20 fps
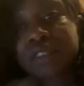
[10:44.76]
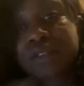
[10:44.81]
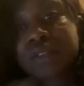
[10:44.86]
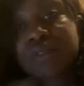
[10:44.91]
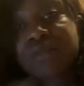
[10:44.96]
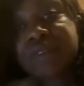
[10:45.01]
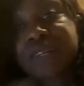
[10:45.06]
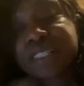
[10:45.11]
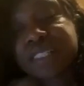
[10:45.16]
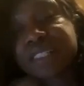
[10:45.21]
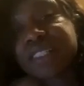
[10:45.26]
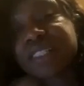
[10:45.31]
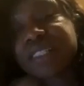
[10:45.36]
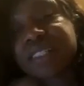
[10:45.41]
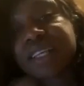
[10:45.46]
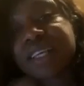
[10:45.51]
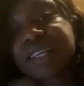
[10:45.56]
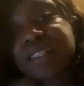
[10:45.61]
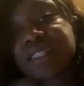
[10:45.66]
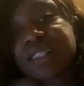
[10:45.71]
to
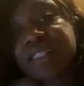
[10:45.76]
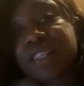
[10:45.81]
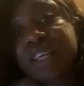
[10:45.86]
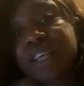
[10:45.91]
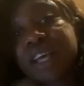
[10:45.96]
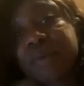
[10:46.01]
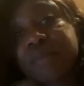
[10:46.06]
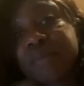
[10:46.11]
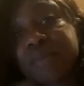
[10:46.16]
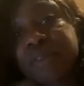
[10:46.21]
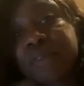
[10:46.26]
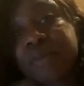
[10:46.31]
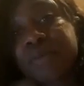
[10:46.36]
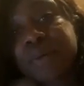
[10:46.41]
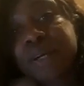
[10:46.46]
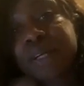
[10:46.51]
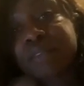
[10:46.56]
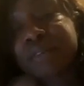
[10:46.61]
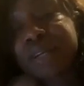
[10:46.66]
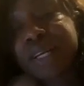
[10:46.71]
facilitate
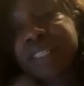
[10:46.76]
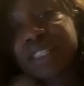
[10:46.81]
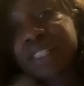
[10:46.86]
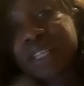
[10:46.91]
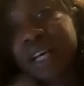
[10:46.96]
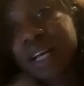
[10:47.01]
human rights,